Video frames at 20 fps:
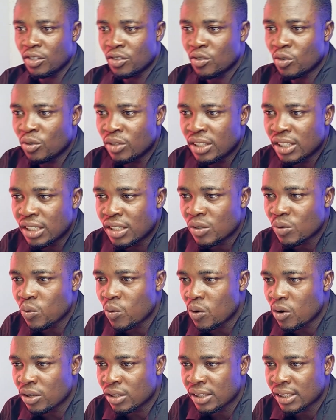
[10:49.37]
So this
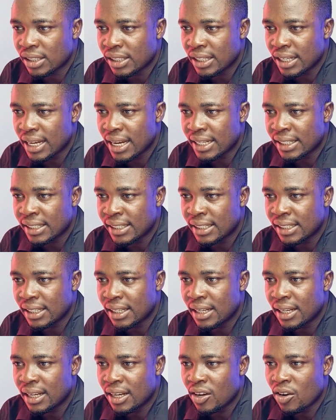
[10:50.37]
was yes
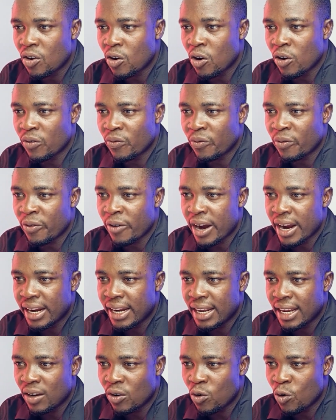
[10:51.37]
on
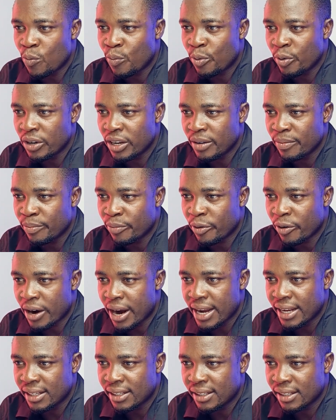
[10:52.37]
Friday opening
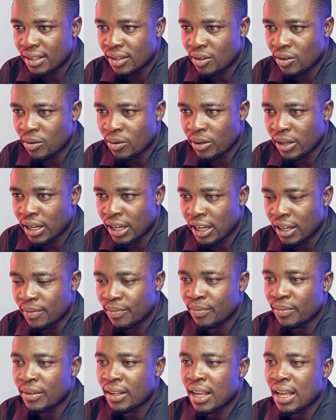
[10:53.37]
price. Okay,